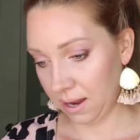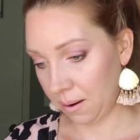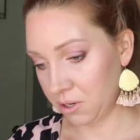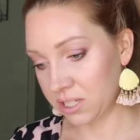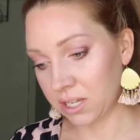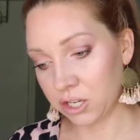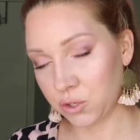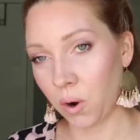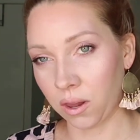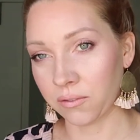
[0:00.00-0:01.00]
I'm just going to
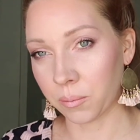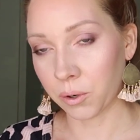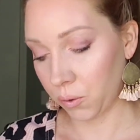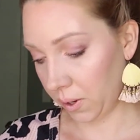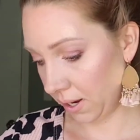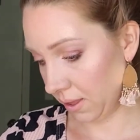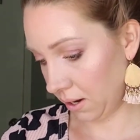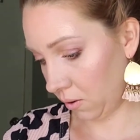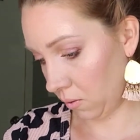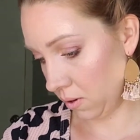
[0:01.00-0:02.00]
do all of them real quick, and then
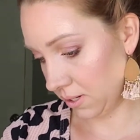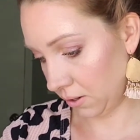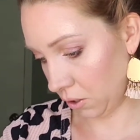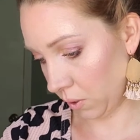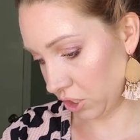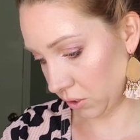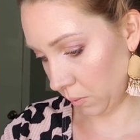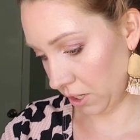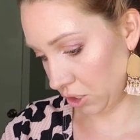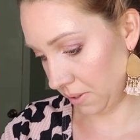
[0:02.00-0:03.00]
I'll tell you which is
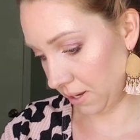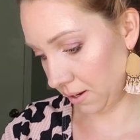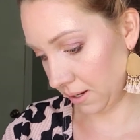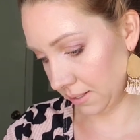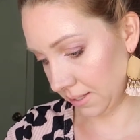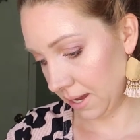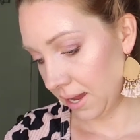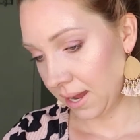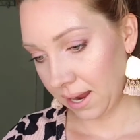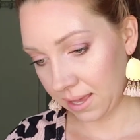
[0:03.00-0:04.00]
which, because
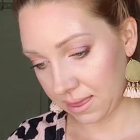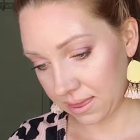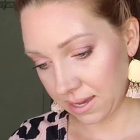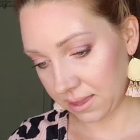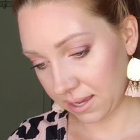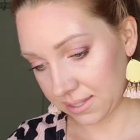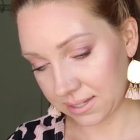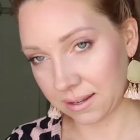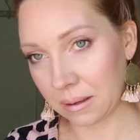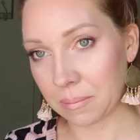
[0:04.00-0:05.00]
I think that's
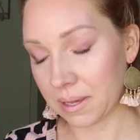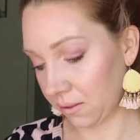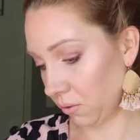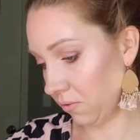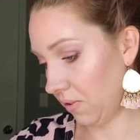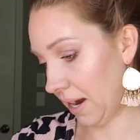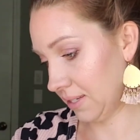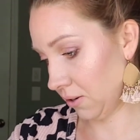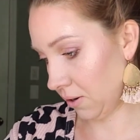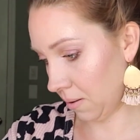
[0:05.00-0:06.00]
going to be a little
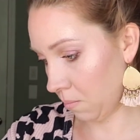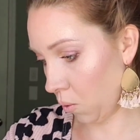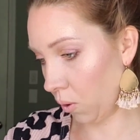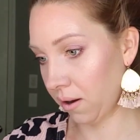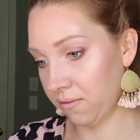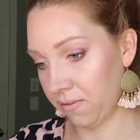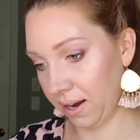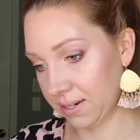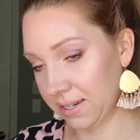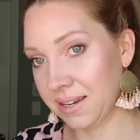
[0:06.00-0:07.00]
faster and more
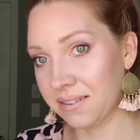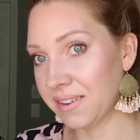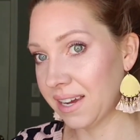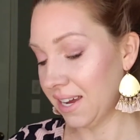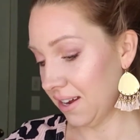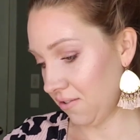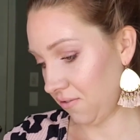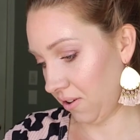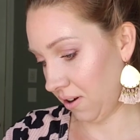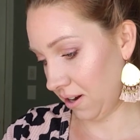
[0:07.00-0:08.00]
effective
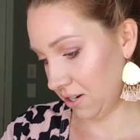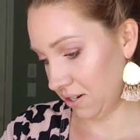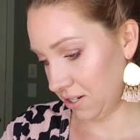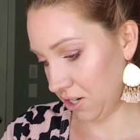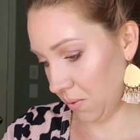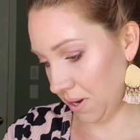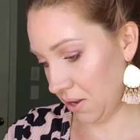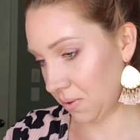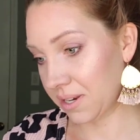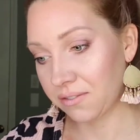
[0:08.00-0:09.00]
for showing
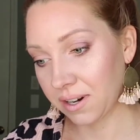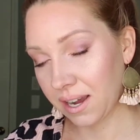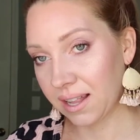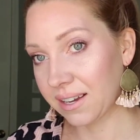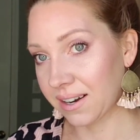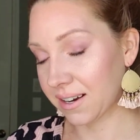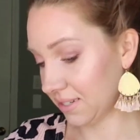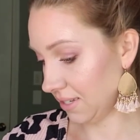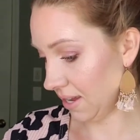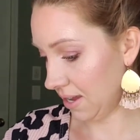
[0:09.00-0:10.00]
you the different colors.